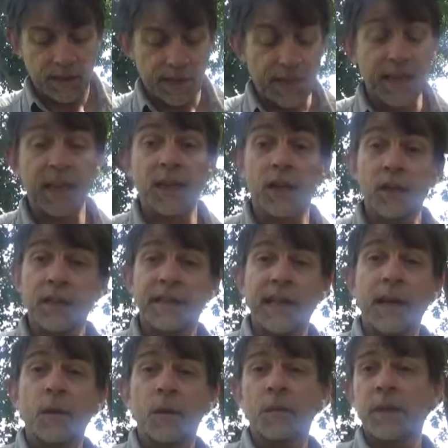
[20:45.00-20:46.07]
I got a good
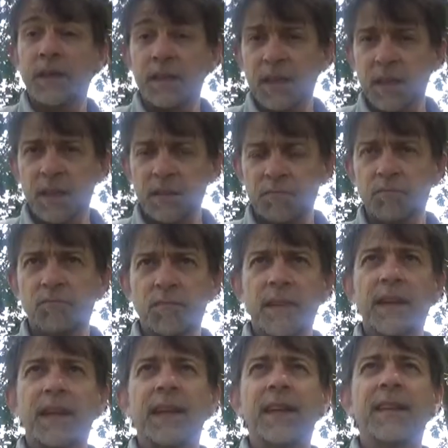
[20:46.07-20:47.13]
towel because I
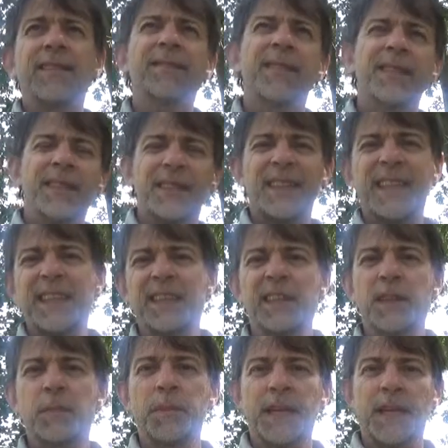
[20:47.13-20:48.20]
like a
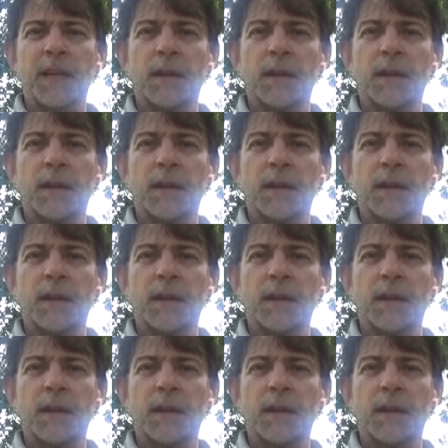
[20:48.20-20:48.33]
little bit of